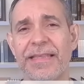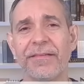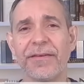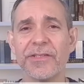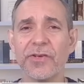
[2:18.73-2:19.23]

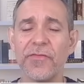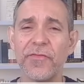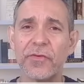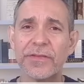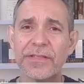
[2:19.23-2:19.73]
The reason
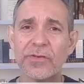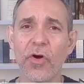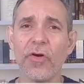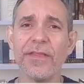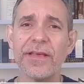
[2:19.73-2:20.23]
for this
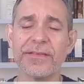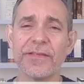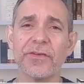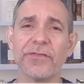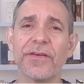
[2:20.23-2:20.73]
holiday
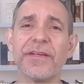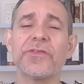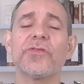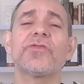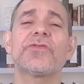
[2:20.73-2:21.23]
season, the
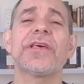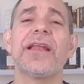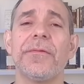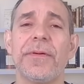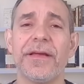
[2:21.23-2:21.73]
reason to
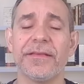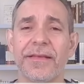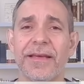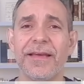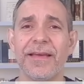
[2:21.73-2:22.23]
celebrate,
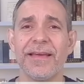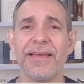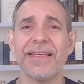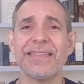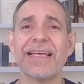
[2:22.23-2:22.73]

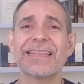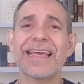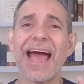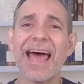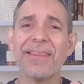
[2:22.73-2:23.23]
is
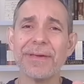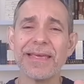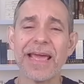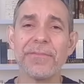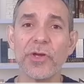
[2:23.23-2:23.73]
that God
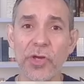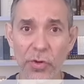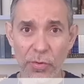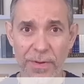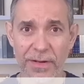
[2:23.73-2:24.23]
became
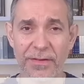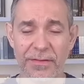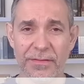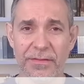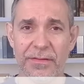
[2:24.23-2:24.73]
human
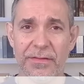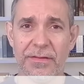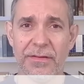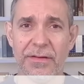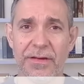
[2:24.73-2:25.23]

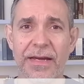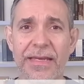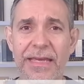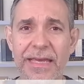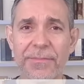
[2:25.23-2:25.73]

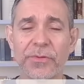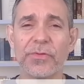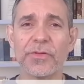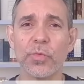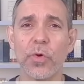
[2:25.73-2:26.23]
and he came
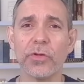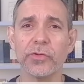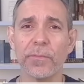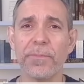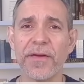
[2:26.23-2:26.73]
to this
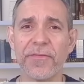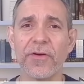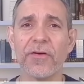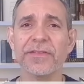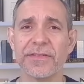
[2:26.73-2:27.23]
world to pay
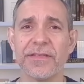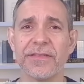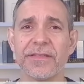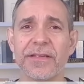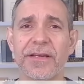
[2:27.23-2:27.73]
for our
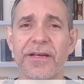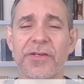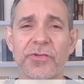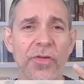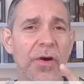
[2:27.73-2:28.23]
sins,
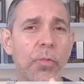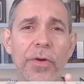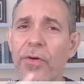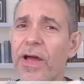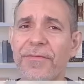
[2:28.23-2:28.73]
so that
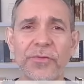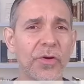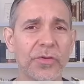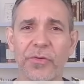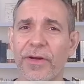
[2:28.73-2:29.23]
we don't have
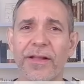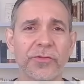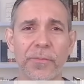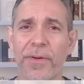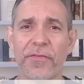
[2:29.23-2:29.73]
to go to
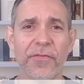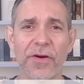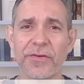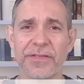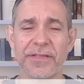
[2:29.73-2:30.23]
hell to pay
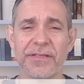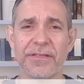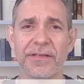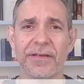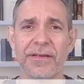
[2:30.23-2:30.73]
for our
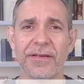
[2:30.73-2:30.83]
sins,